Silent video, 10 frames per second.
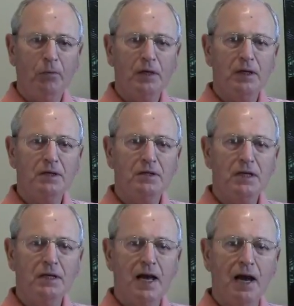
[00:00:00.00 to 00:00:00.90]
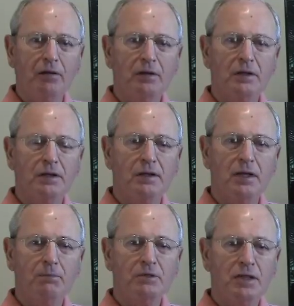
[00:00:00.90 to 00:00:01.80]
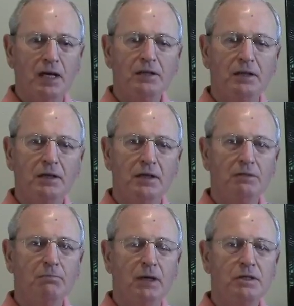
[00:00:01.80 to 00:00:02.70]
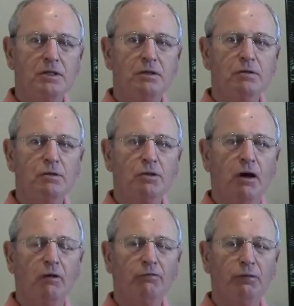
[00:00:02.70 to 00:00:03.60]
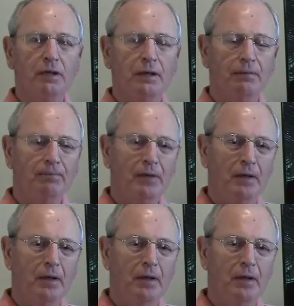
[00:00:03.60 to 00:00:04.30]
Well, you can see now that the tip section is much too soft for him,